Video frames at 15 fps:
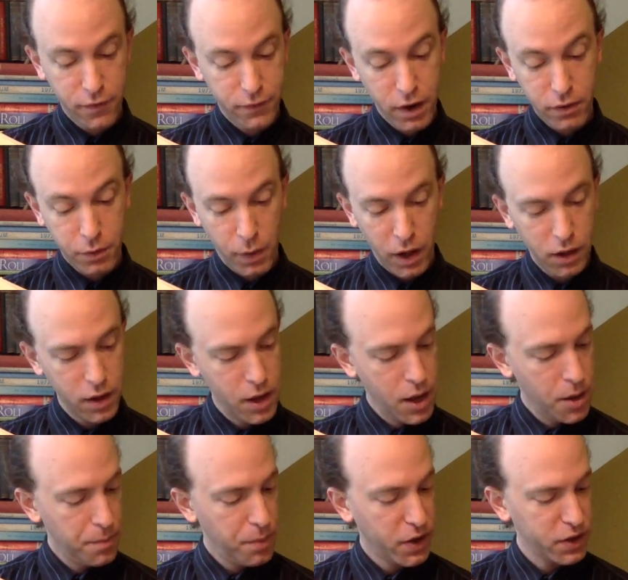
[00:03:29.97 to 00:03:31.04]
Very well,
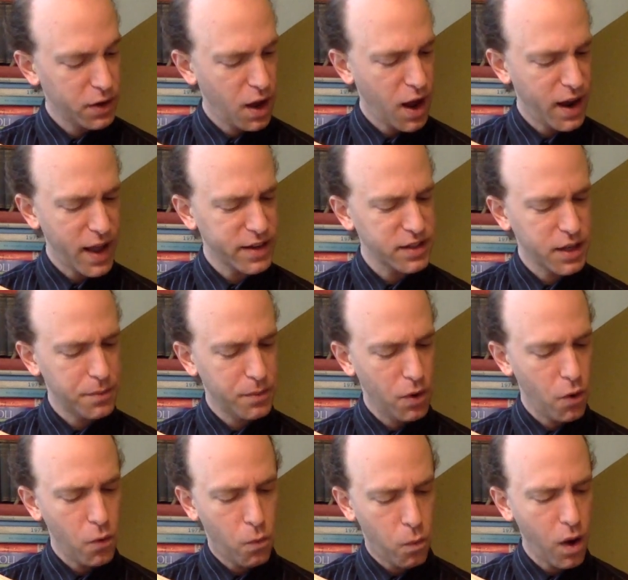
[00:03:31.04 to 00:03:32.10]
but I ask him
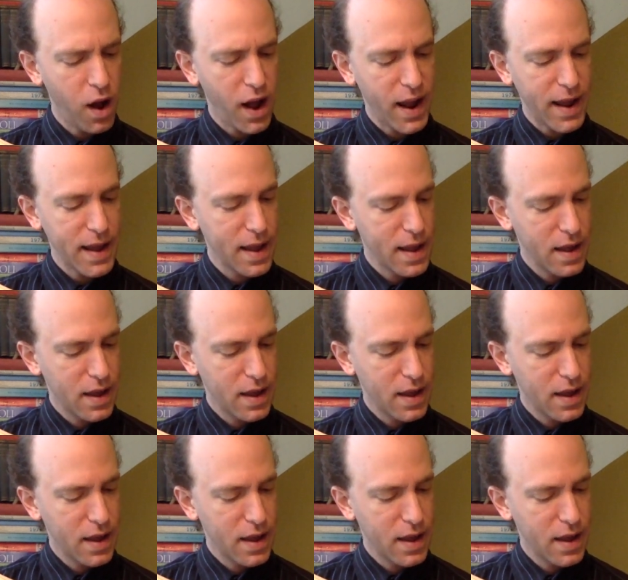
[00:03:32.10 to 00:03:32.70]
why.